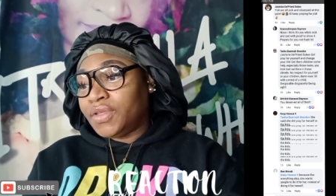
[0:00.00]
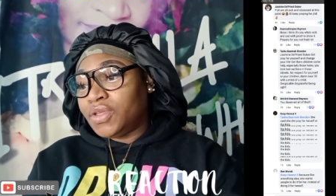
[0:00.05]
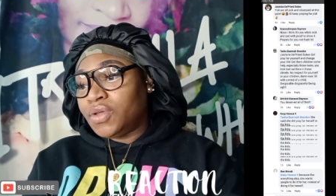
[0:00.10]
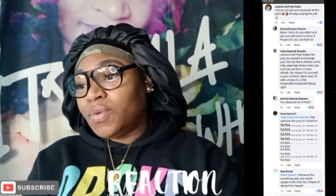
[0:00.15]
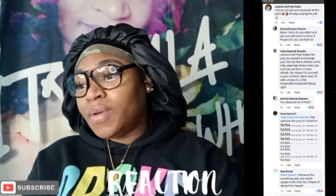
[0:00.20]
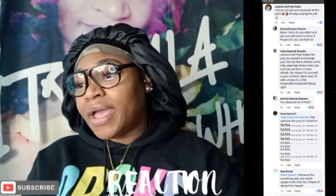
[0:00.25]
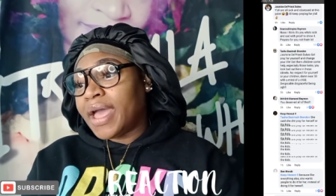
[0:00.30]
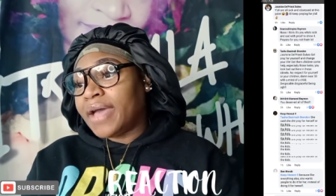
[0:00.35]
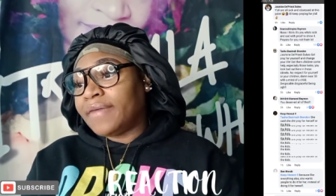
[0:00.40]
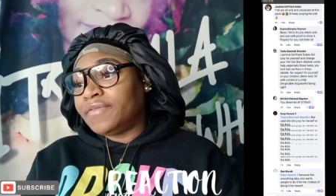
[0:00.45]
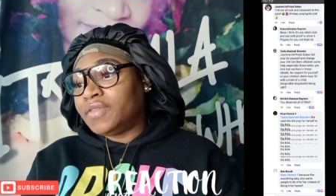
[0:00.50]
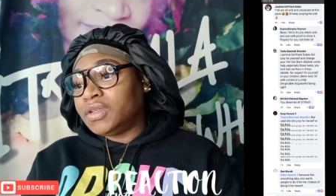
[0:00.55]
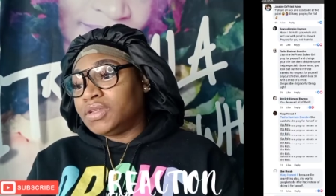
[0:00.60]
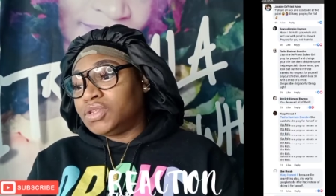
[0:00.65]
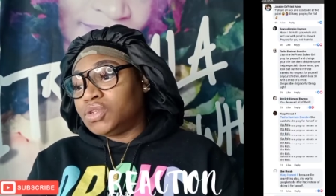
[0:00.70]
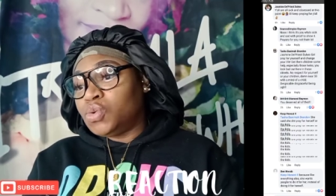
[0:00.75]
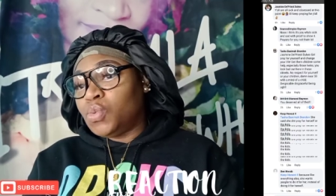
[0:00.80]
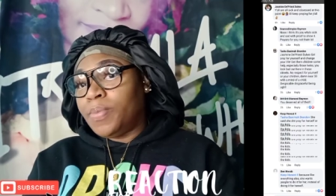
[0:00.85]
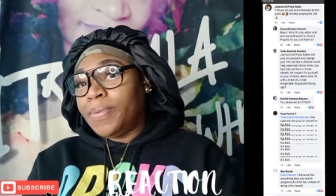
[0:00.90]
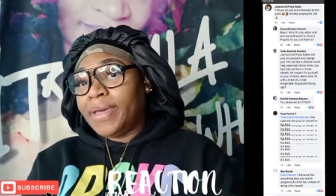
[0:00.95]
You have to
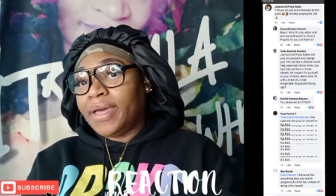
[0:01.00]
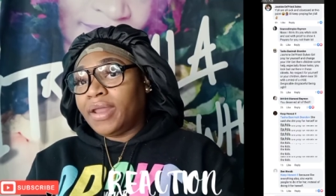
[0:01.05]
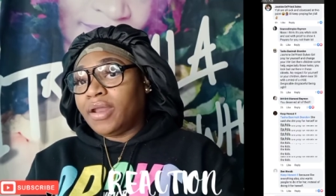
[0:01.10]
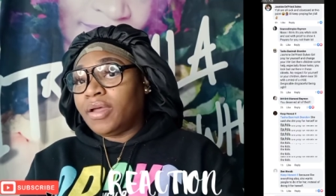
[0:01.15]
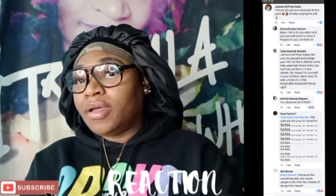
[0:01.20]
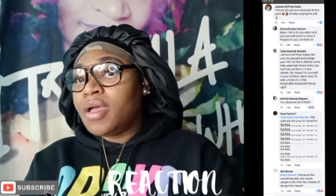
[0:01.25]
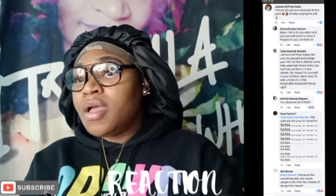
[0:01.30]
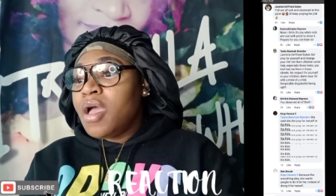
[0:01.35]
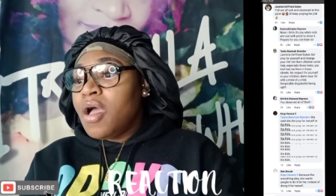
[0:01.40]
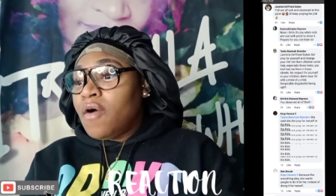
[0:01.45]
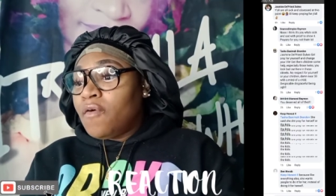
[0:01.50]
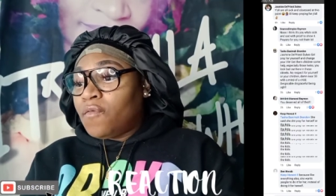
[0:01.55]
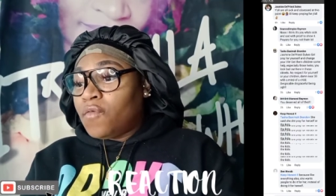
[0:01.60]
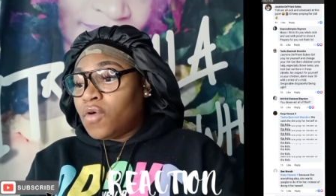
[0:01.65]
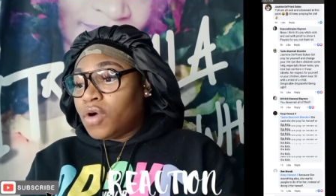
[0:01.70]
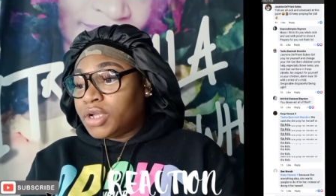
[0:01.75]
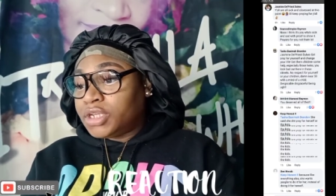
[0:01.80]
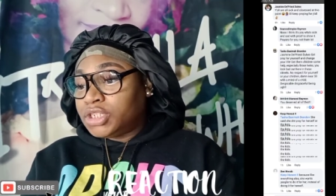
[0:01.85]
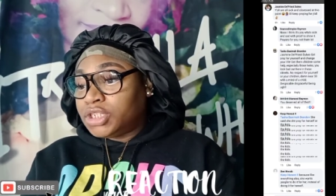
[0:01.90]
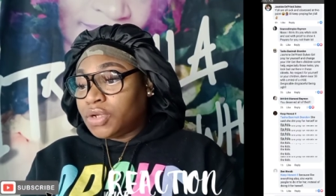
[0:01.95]
do better
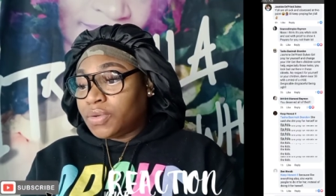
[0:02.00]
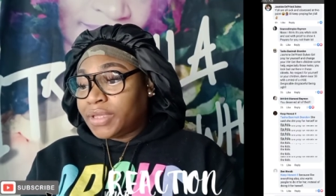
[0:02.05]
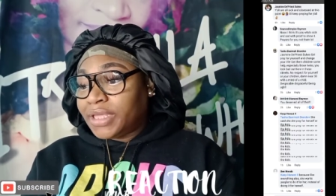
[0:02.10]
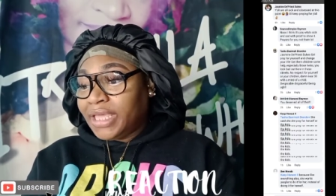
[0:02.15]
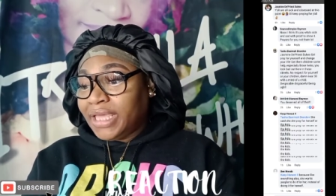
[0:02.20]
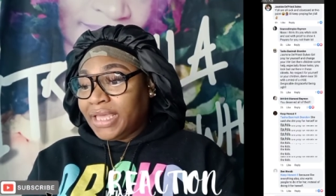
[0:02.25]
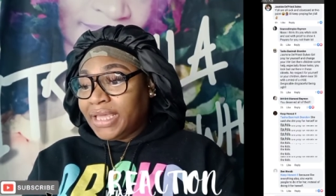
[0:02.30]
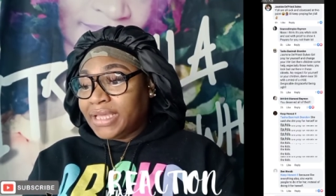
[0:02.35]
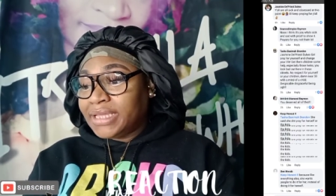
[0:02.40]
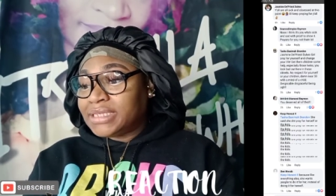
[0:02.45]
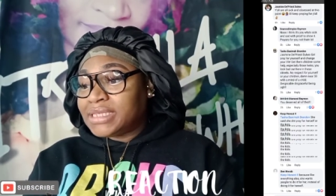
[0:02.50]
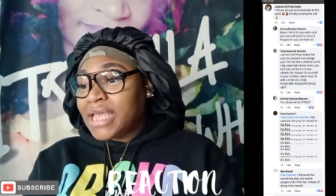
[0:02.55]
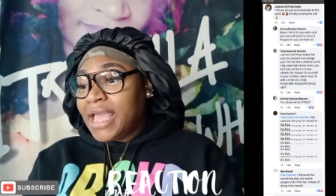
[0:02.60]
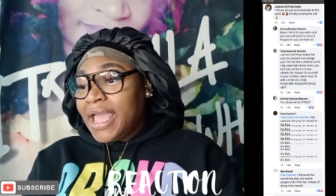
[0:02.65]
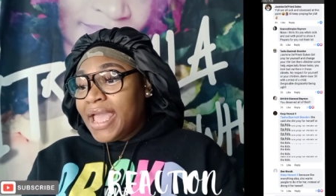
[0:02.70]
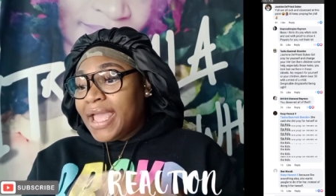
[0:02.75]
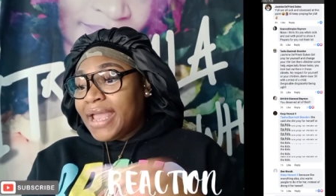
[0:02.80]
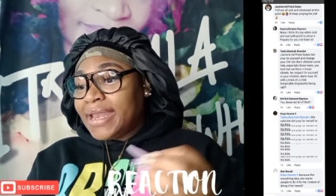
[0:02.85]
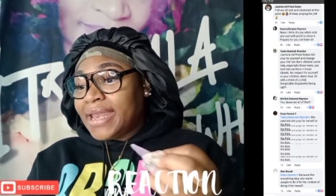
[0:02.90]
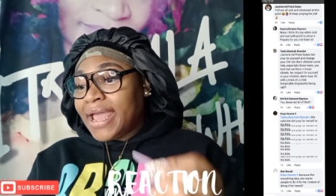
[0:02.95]
for your kids
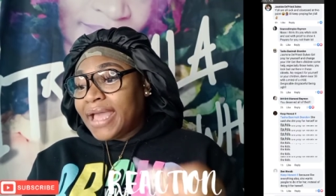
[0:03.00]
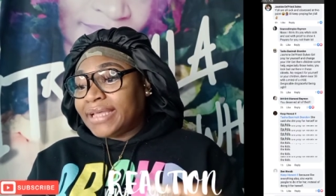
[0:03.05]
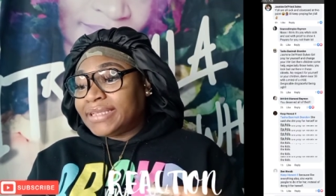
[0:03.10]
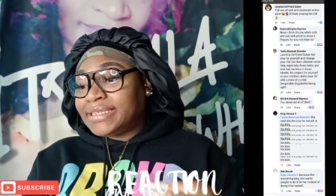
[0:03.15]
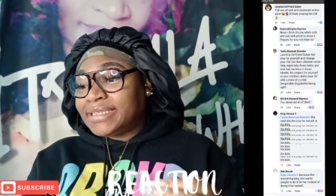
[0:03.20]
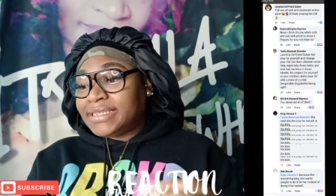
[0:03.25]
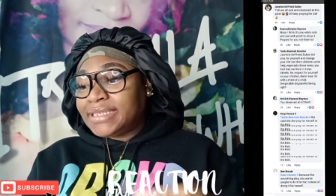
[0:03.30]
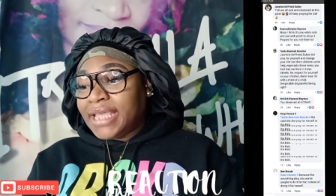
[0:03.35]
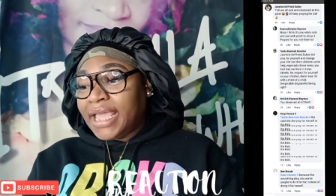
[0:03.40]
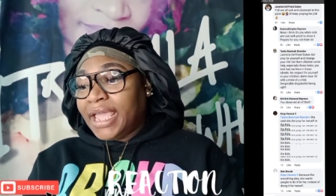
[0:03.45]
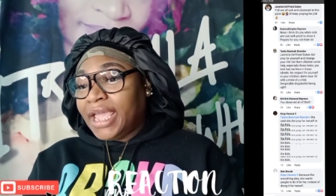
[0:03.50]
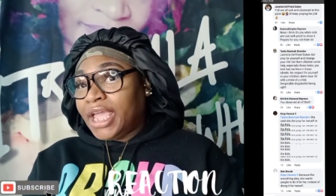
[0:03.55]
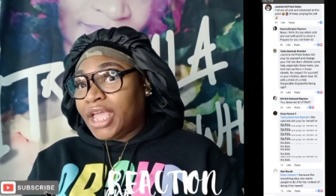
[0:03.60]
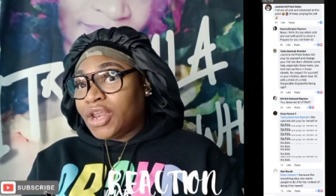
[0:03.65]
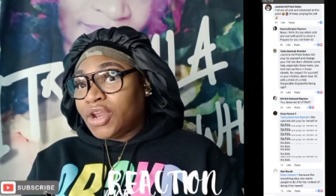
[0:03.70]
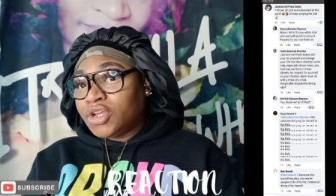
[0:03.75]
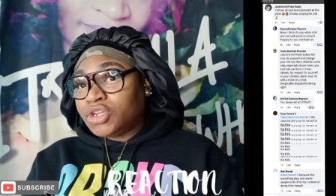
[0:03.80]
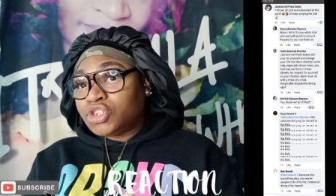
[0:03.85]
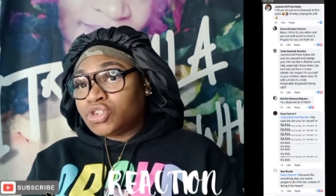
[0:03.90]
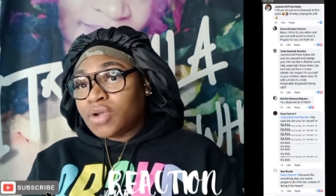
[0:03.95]
and not
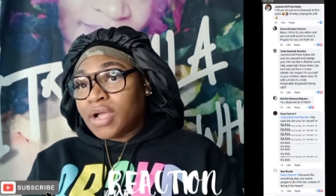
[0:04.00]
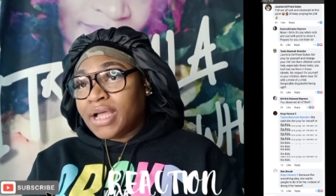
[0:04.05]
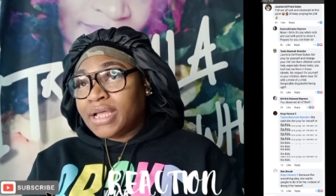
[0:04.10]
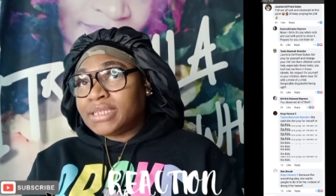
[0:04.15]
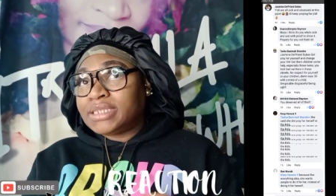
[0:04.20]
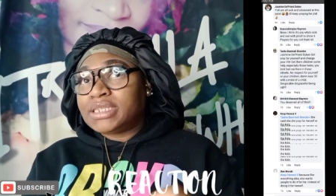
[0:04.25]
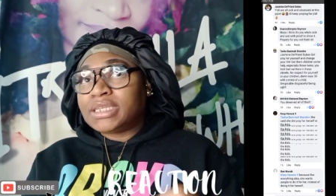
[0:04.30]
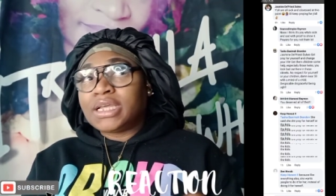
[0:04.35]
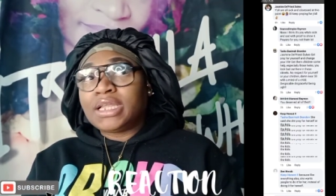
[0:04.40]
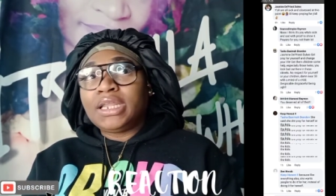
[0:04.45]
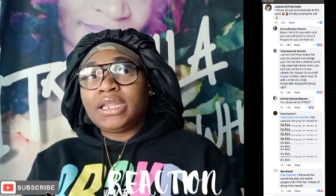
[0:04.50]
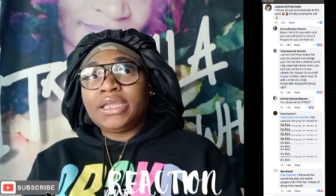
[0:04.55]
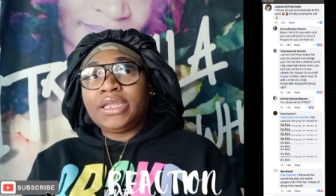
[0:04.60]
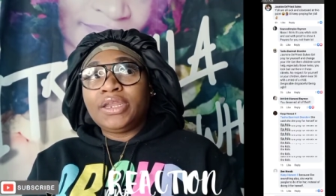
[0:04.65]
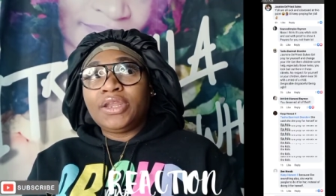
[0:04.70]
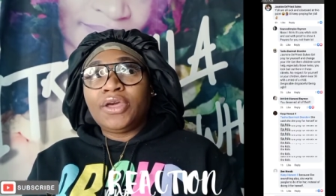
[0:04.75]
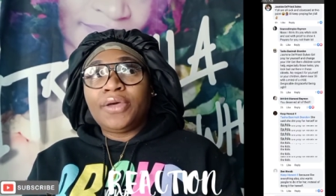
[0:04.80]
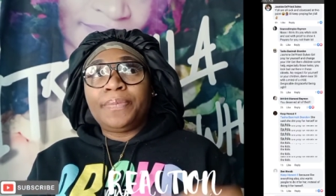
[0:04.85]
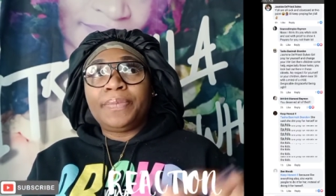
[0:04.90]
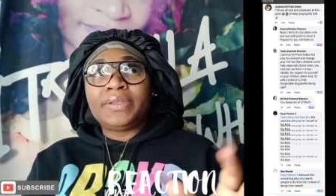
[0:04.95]
saying or trying to
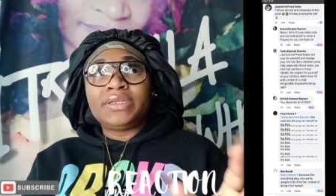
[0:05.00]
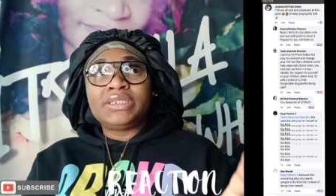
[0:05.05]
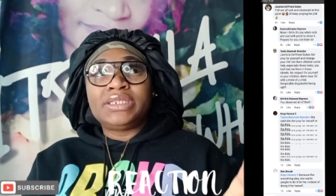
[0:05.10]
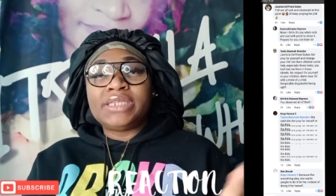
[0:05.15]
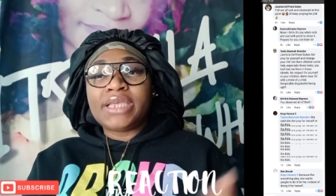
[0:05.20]
clean up and